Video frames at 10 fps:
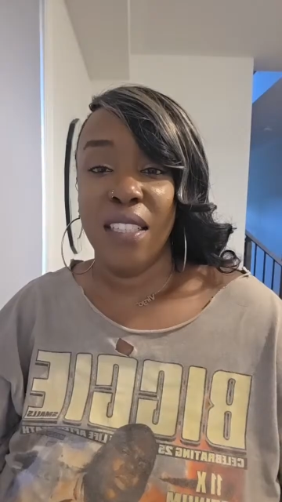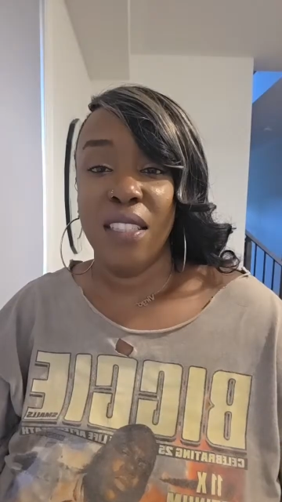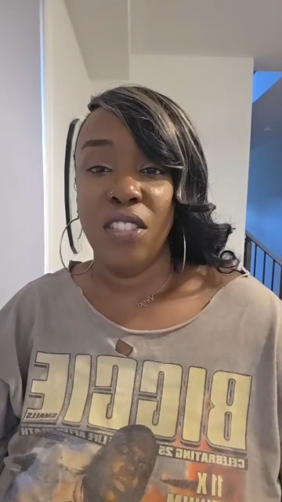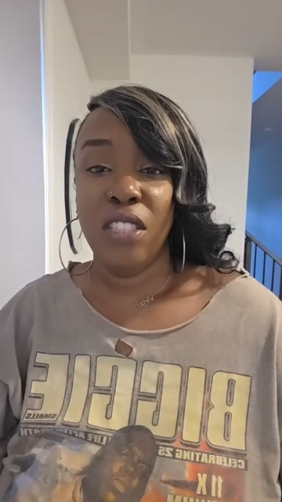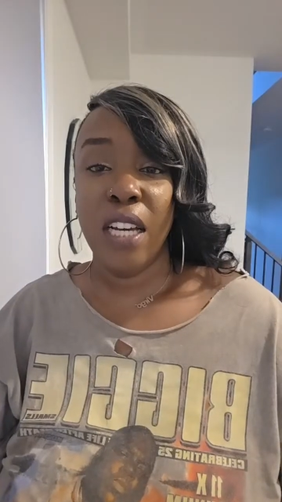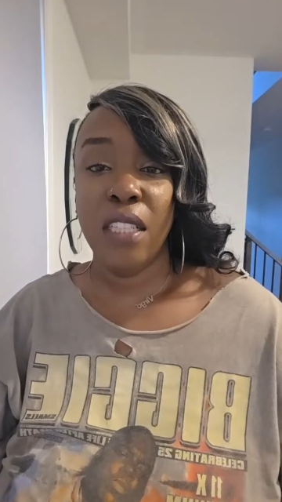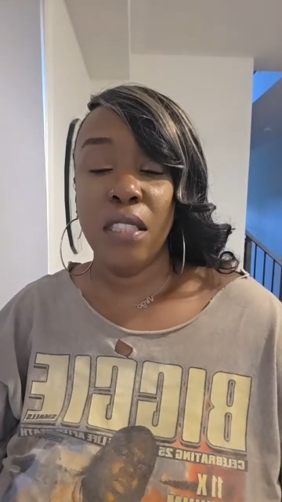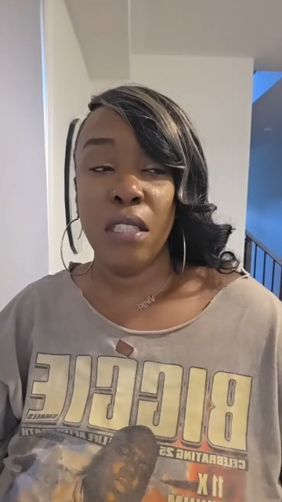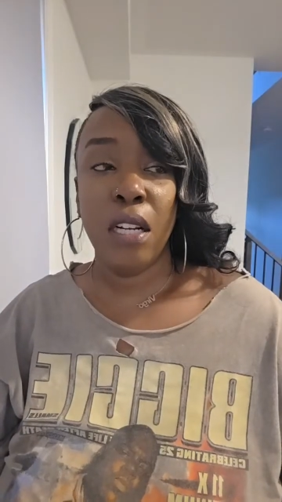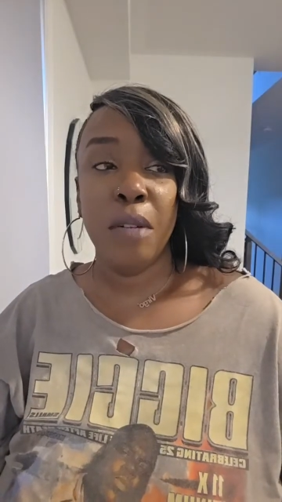had a
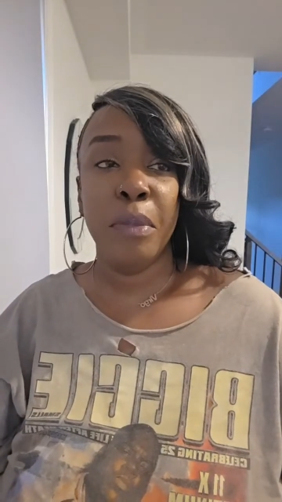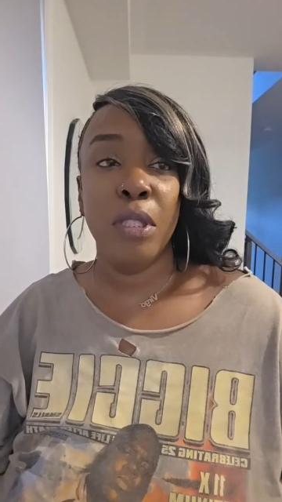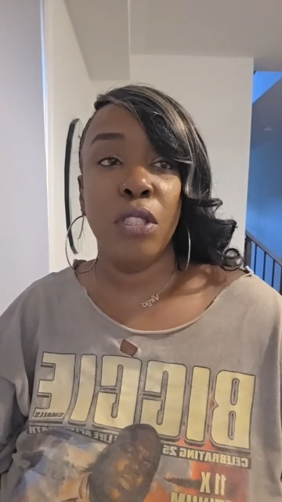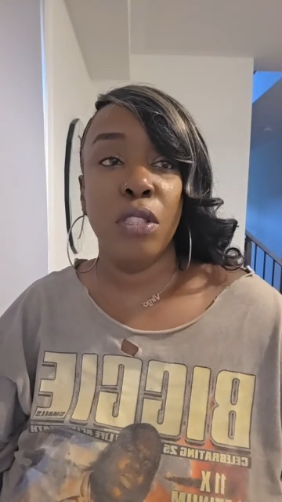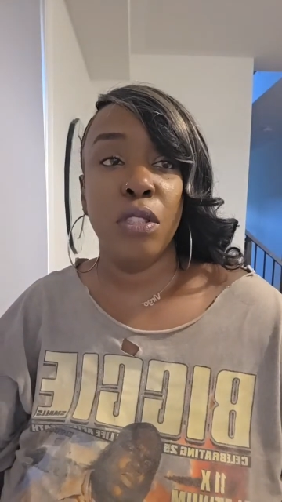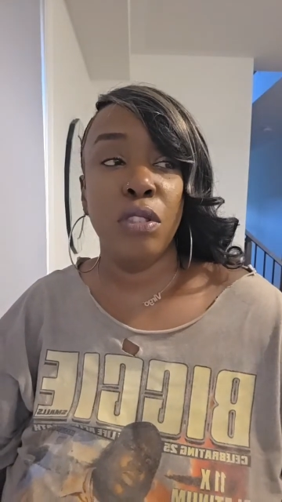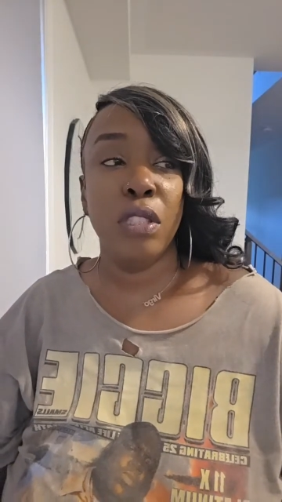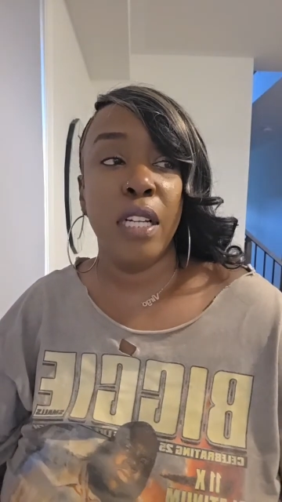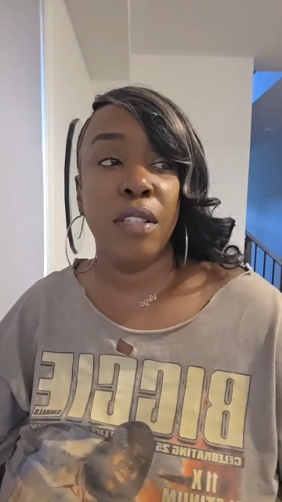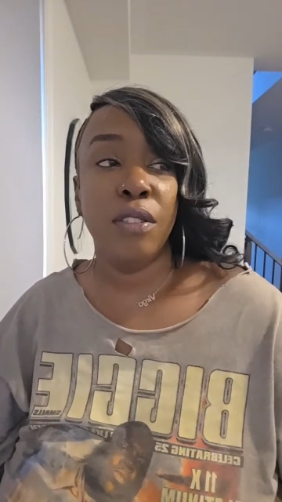salon, but she closed
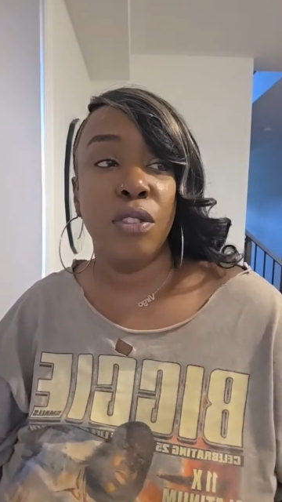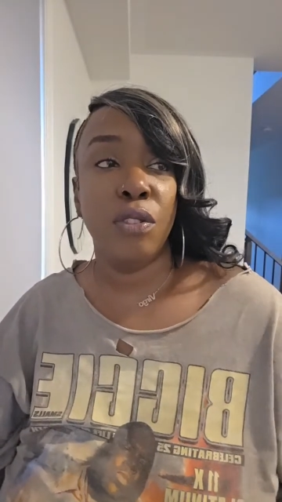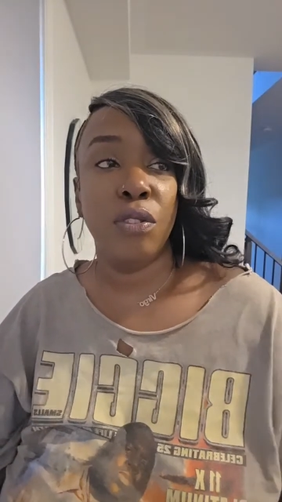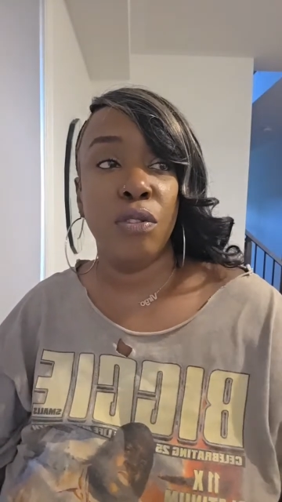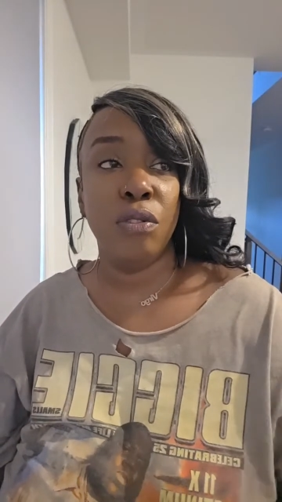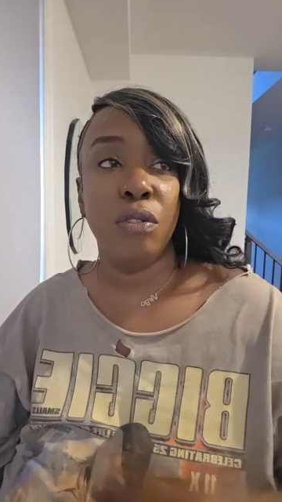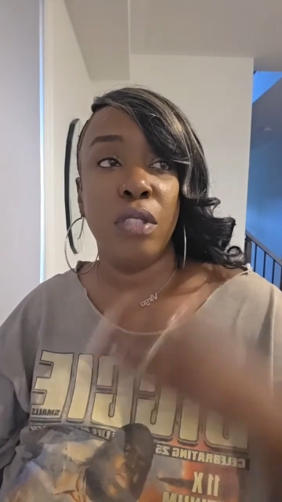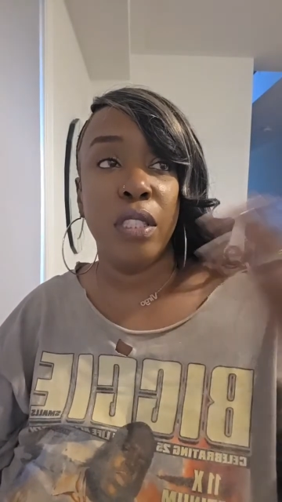it down to